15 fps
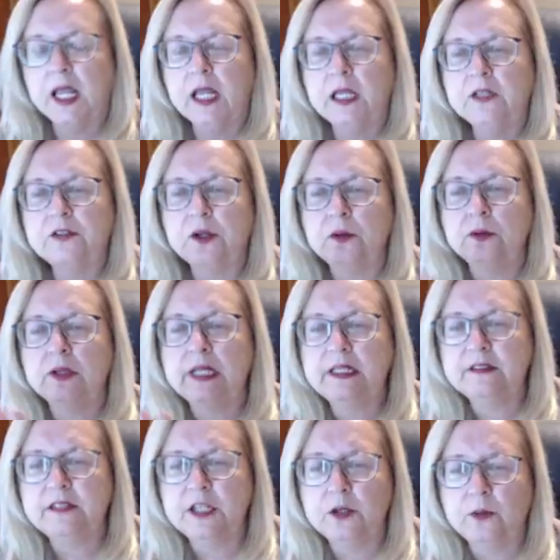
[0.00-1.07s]
So
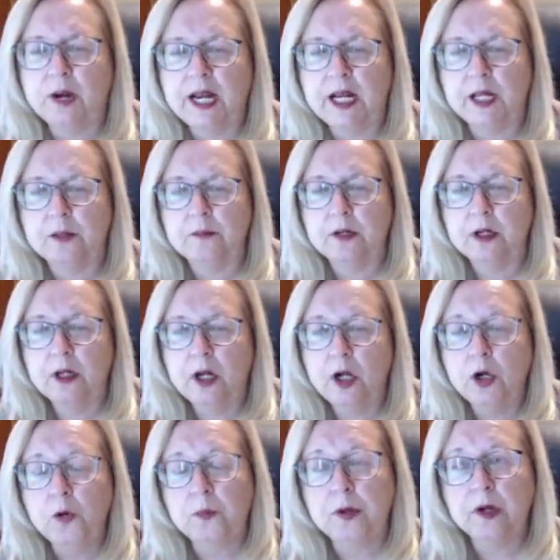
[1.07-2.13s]
Lindsey Graham,
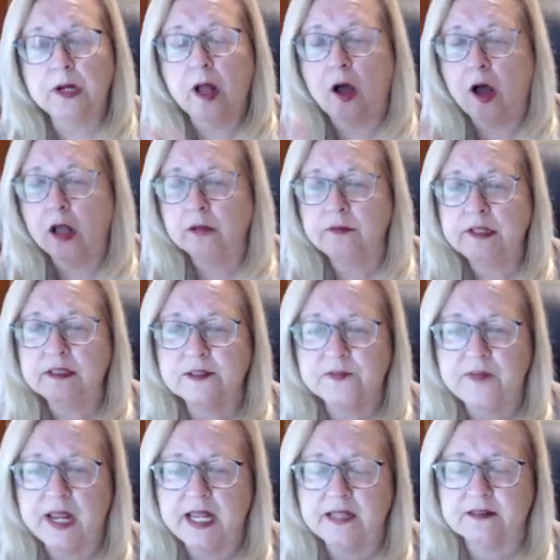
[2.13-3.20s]
who put all of his
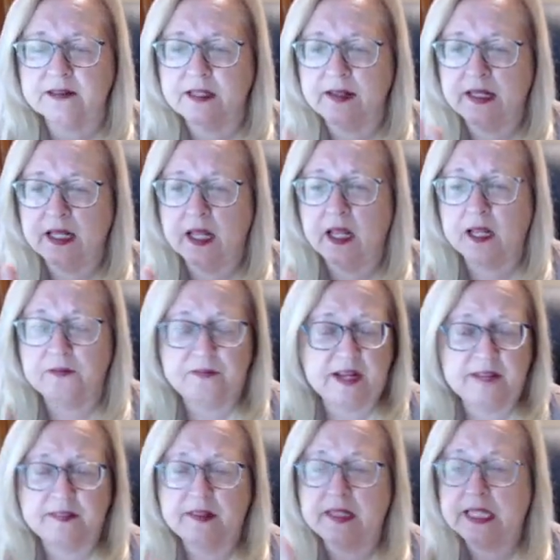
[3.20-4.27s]
faith
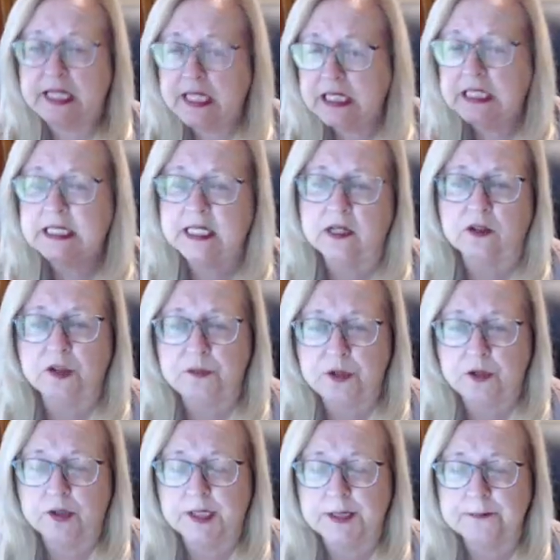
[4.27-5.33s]
in the intel
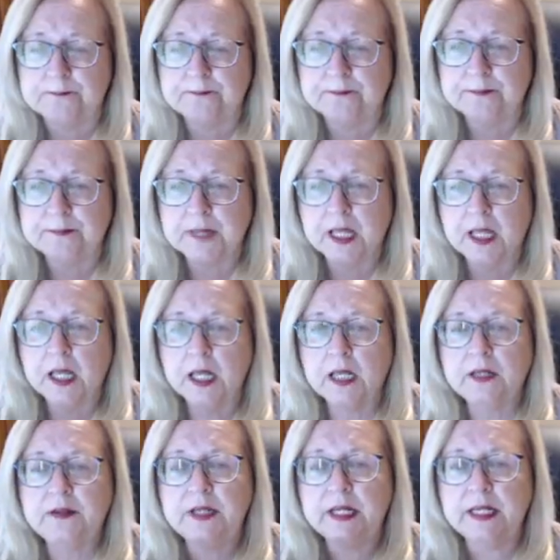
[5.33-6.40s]
community,
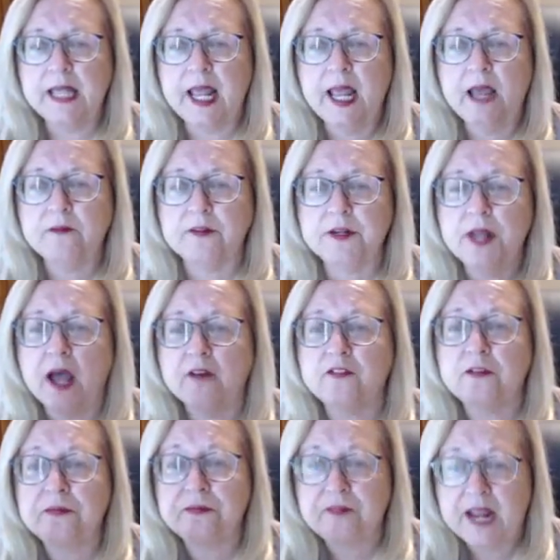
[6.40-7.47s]
didn't have enough
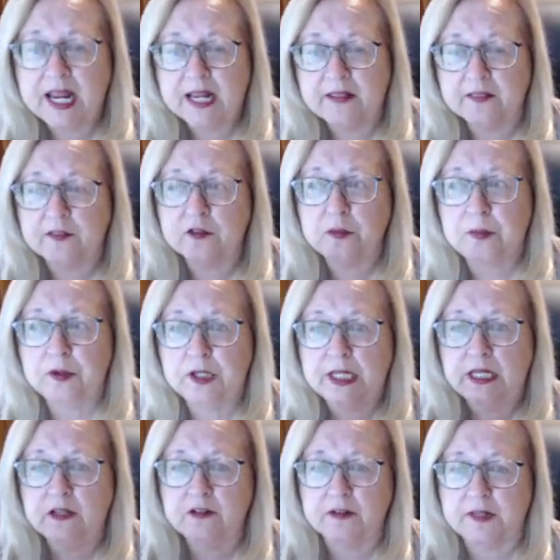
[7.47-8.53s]
faith to put
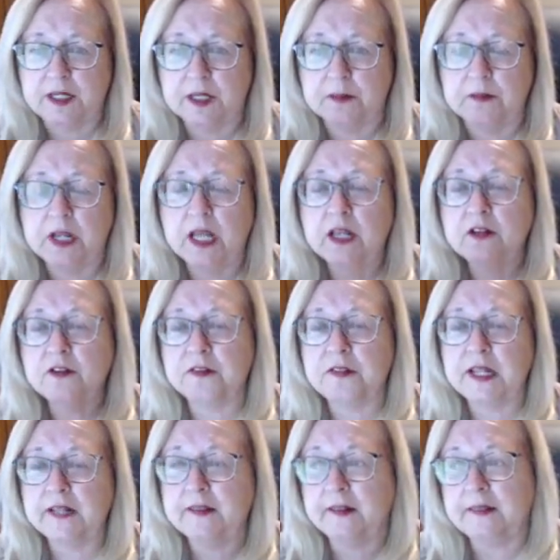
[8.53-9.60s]
into them to
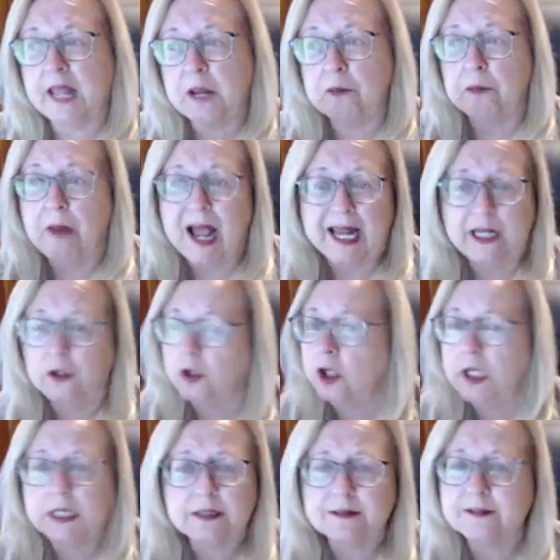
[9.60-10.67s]
think that they might look
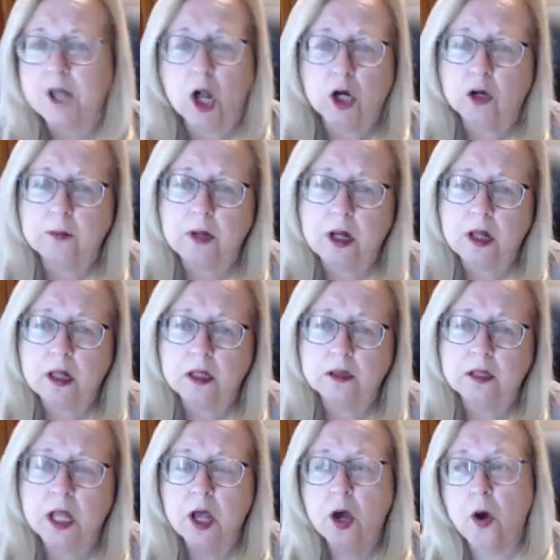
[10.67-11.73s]
at the soccer ball,
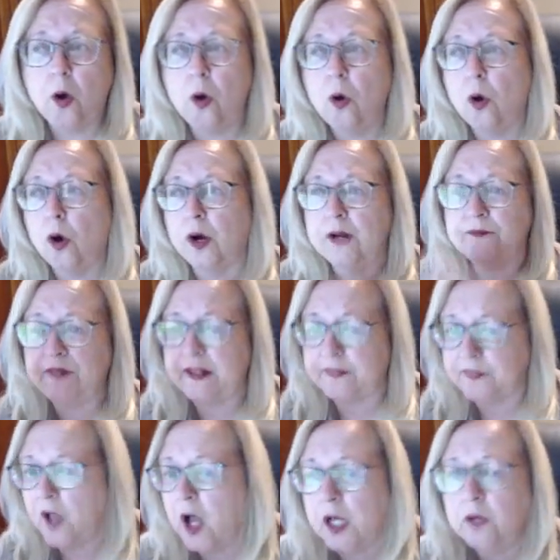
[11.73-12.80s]
or if they
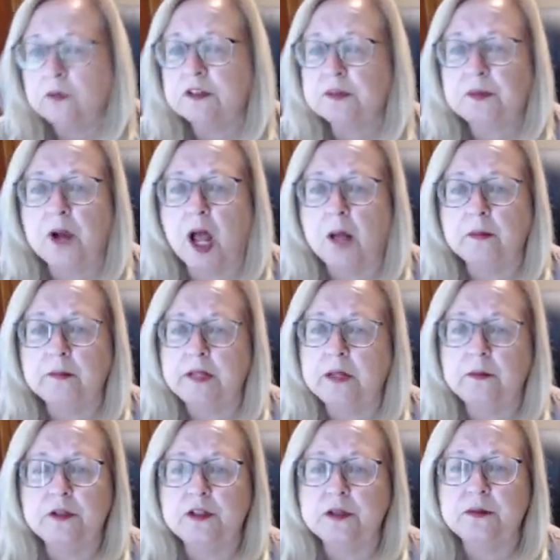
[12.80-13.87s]
thought it was a problem, they
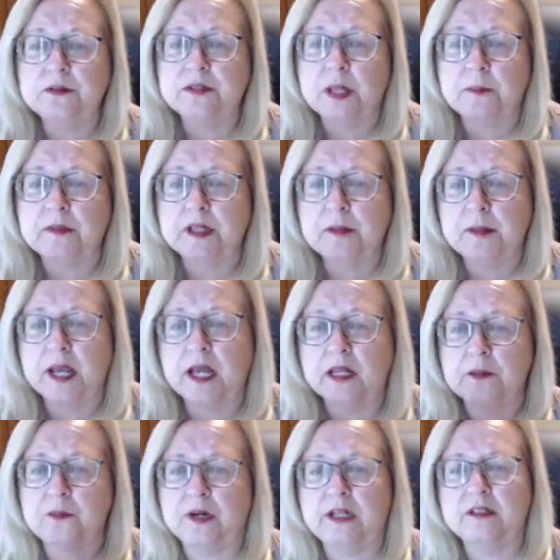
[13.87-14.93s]
would do something about
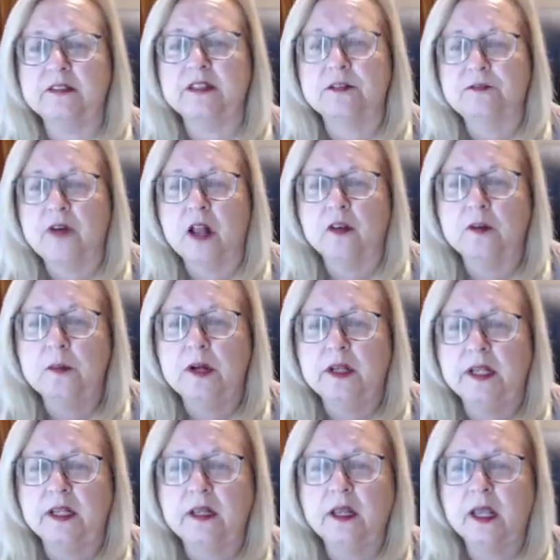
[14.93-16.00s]
it. Brandon said, follow the
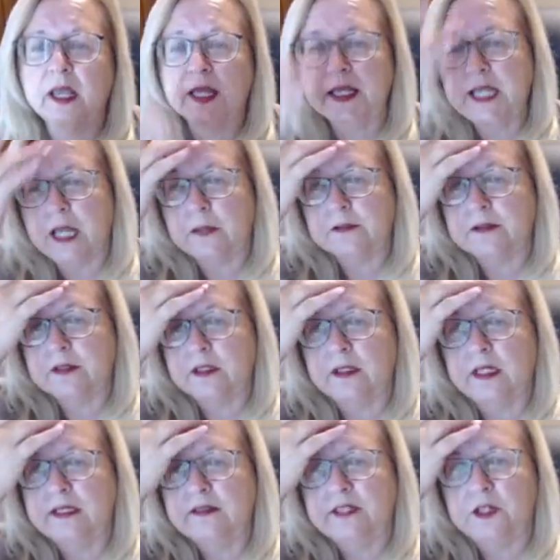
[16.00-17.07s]
money. Yes,
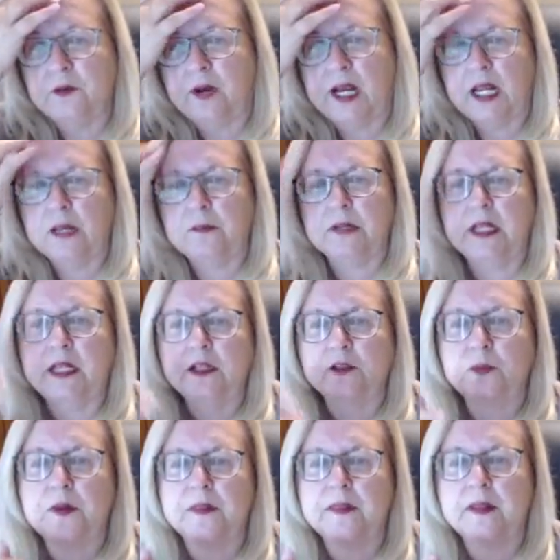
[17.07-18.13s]
Lindsey Graham is
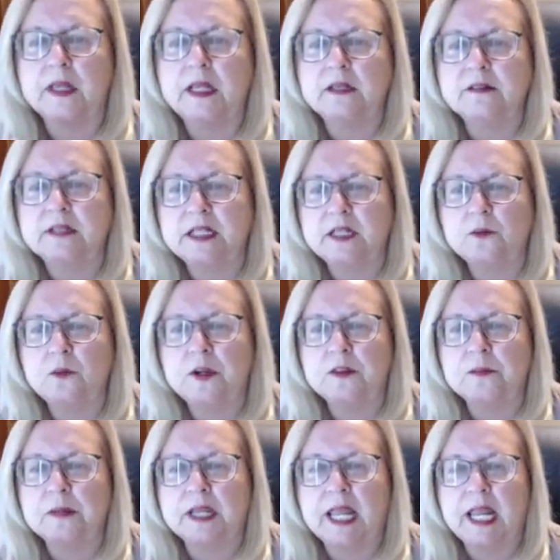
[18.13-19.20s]
in with
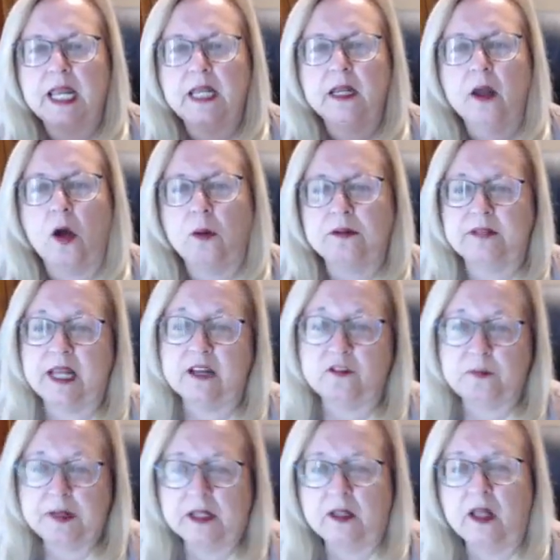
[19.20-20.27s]
McCain, always has
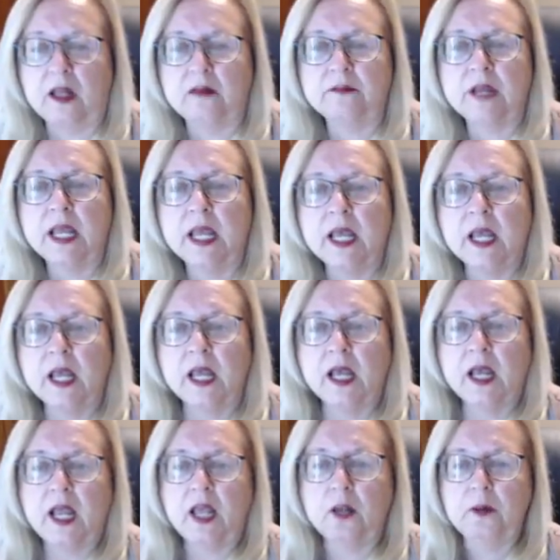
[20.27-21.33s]
been, love.
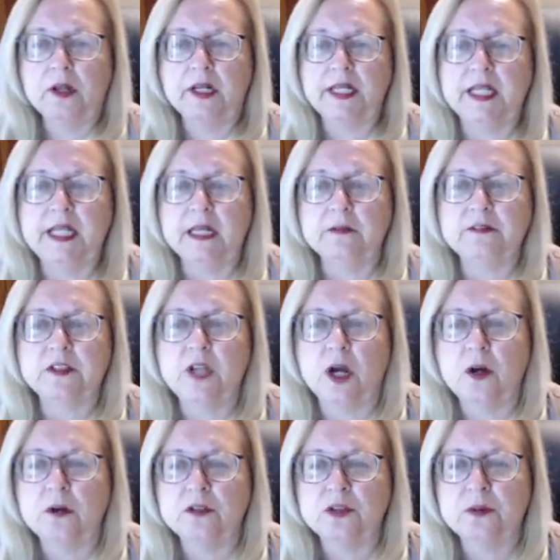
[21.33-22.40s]
LOL, any gifts
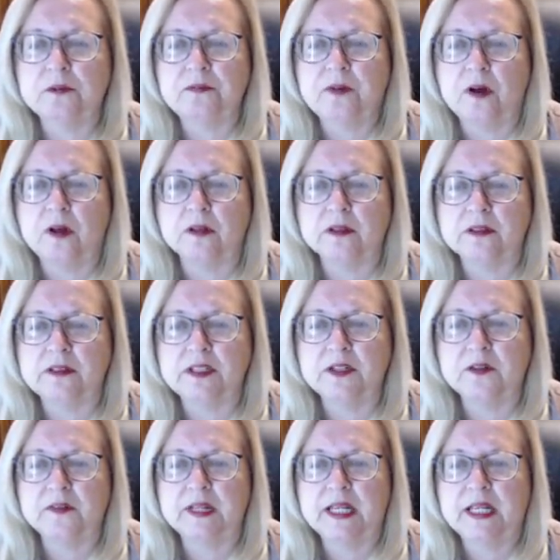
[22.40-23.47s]
go to a vault
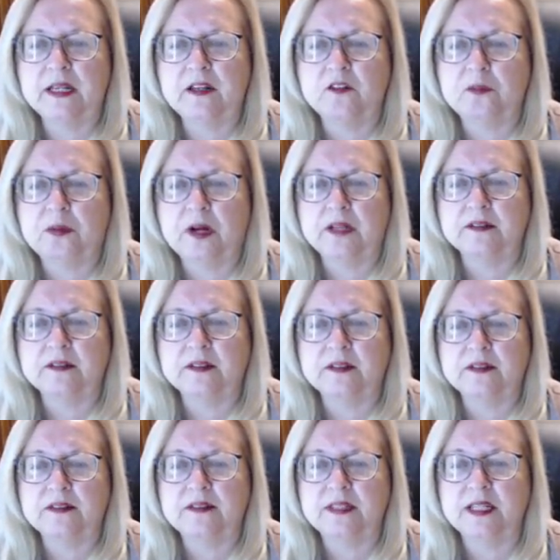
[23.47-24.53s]
till the end of
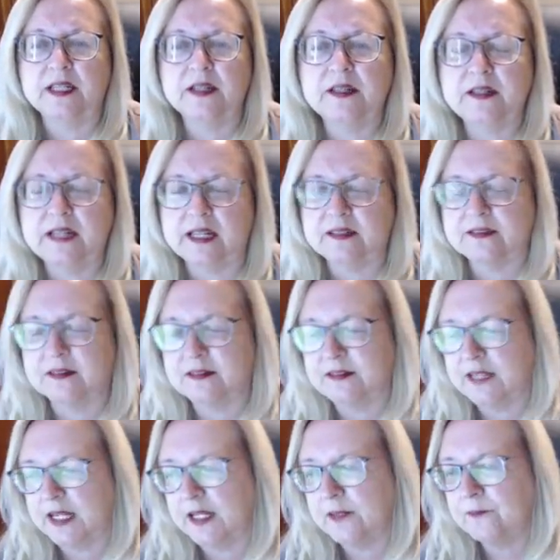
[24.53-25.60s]
presidency, Desk
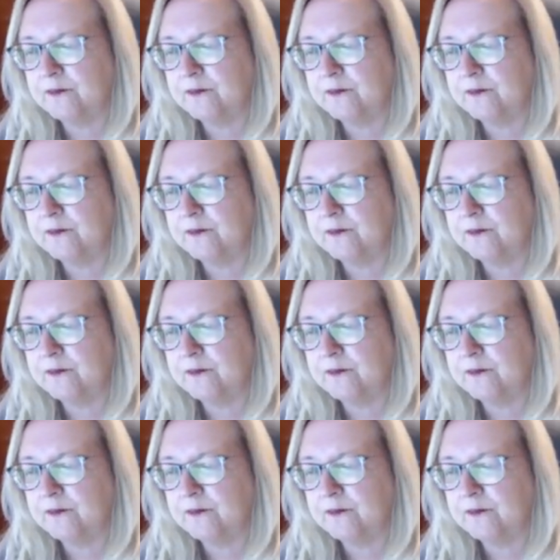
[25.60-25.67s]
said.